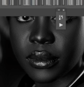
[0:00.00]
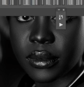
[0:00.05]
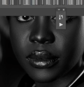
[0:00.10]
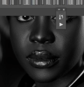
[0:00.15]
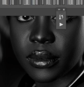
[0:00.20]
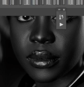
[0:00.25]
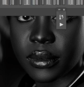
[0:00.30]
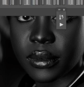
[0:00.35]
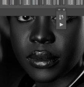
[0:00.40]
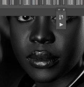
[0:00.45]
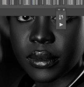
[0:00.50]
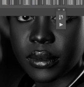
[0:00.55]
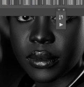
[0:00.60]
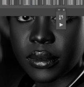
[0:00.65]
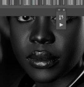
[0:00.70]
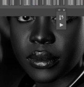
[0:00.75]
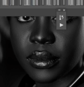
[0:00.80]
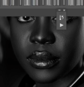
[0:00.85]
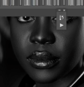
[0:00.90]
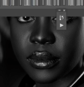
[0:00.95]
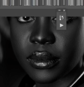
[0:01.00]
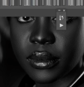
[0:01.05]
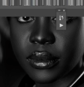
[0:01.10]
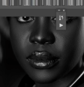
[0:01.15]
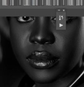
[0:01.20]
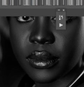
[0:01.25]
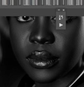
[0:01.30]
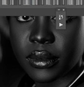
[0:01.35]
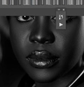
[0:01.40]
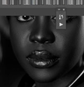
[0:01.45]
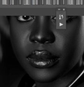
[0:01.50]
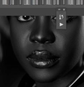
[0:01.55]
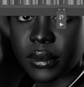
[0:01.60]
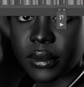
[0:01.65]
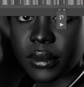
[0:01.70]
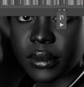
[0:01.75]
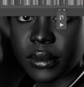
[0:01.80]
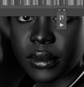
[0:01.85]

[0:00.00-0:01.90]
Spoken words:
[no speech]